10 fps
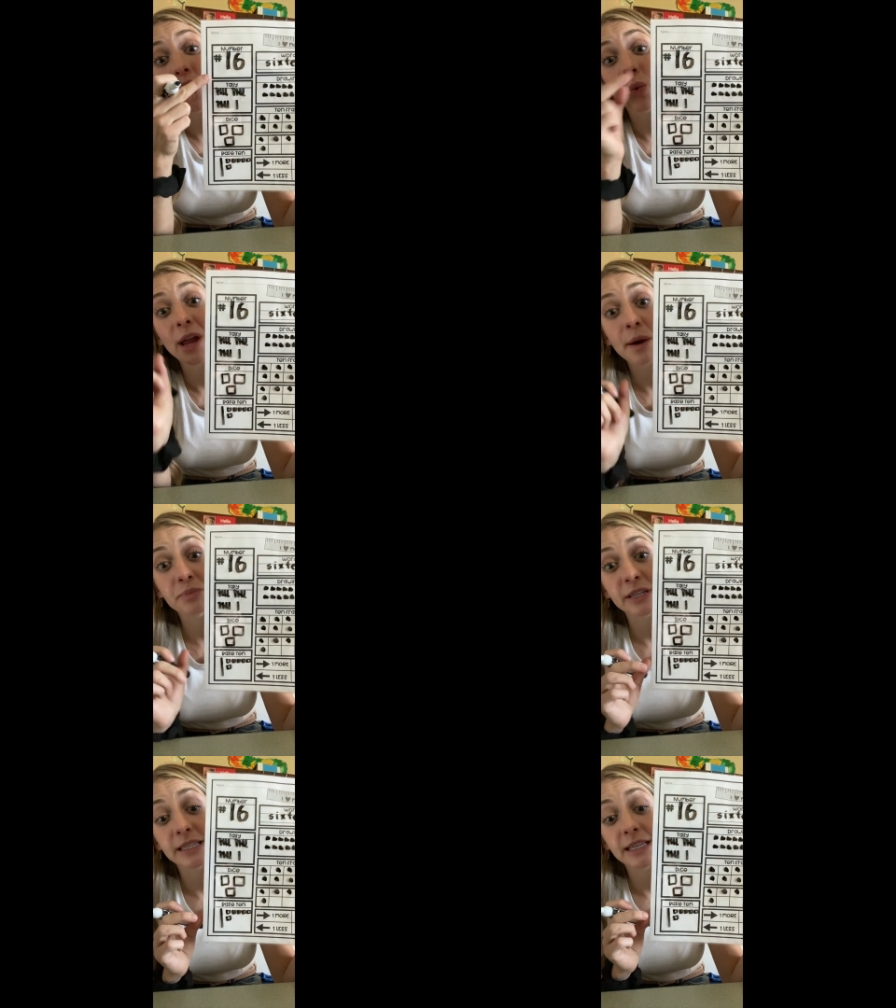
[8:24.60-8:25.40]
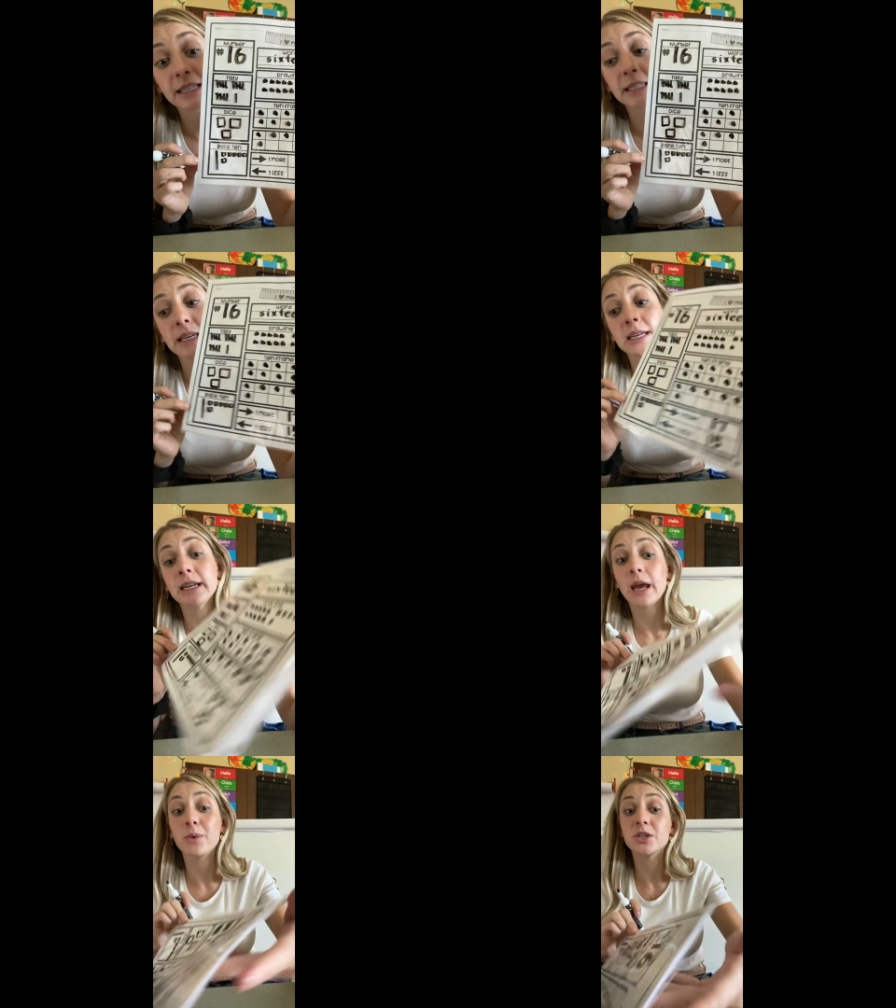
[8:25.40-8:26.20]
the way up to 16
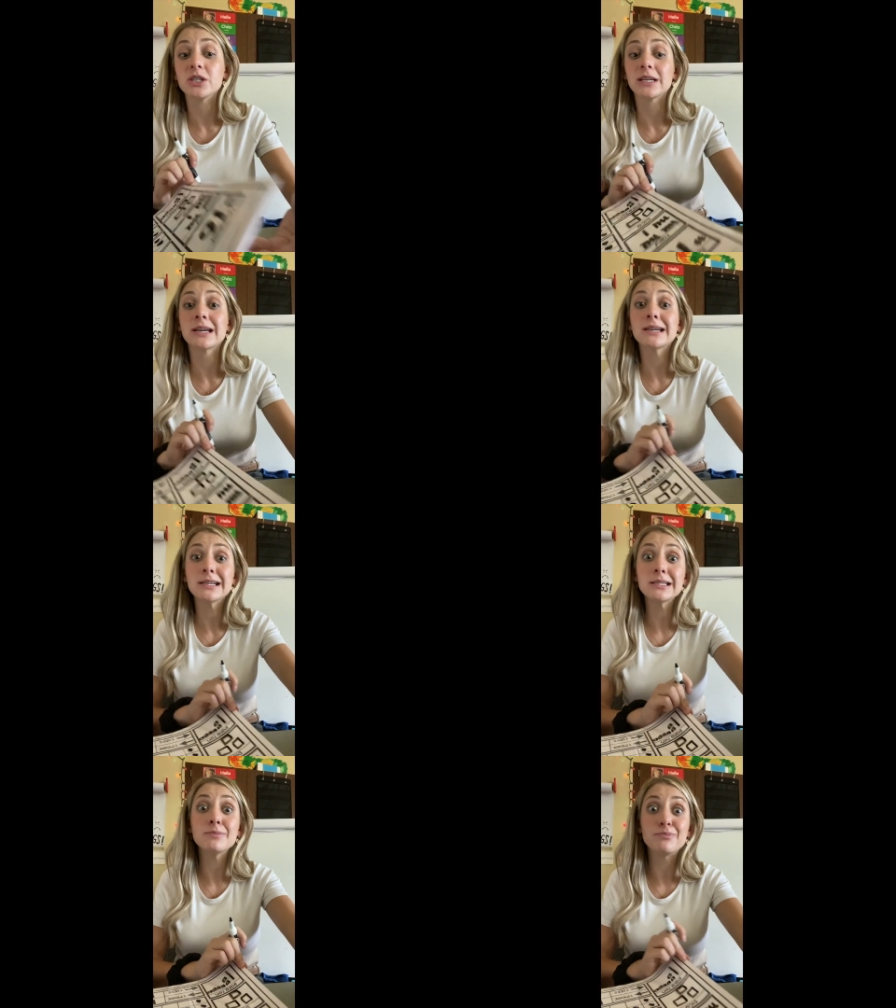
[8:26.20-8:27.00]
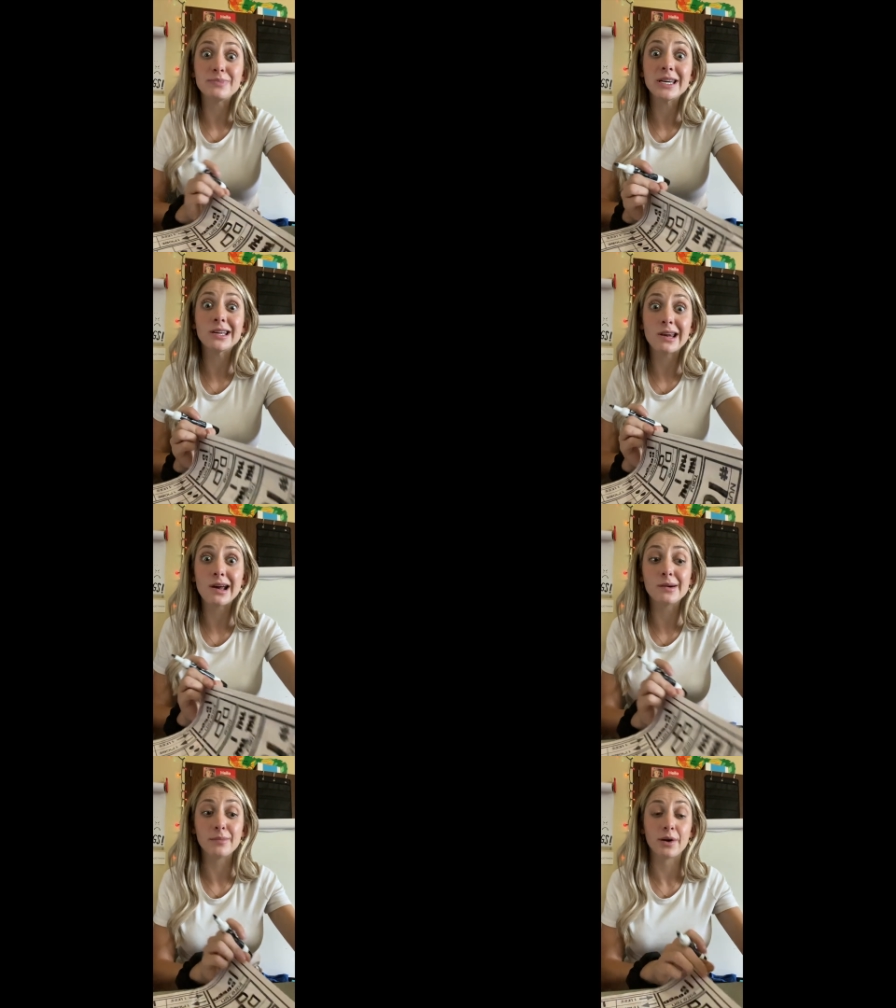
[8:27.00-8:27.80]
today, which is a kind of big
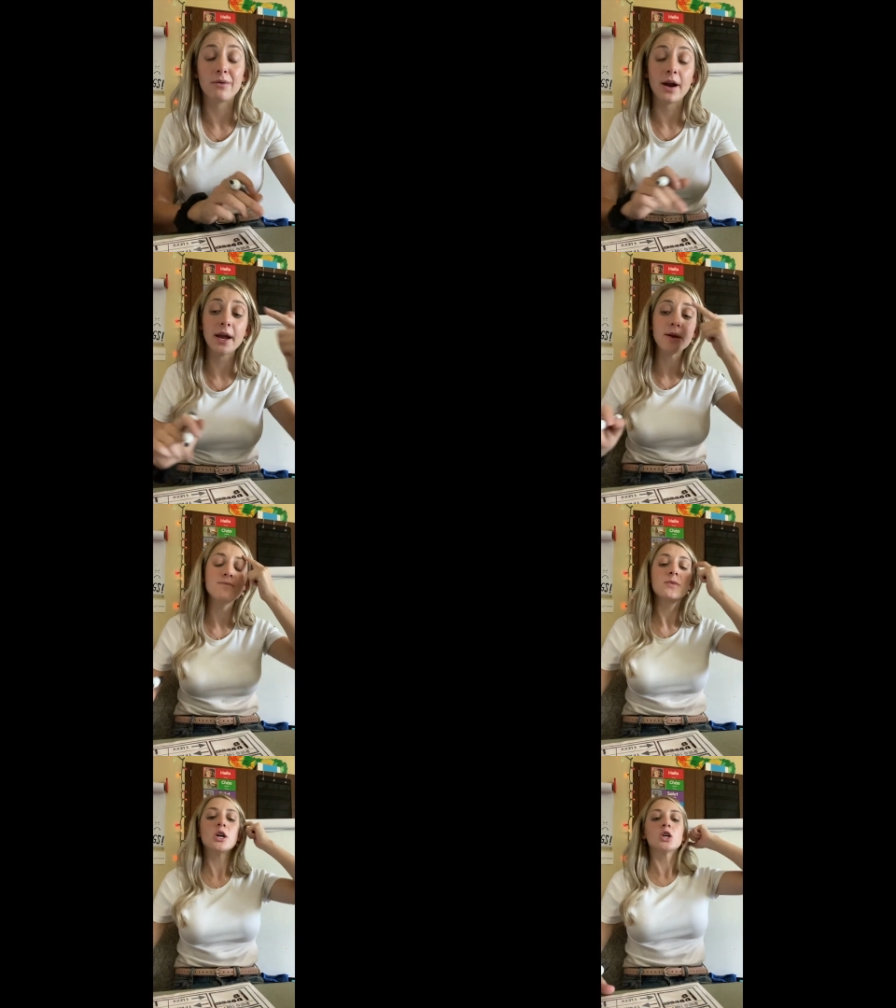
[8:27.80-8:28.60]
number, right?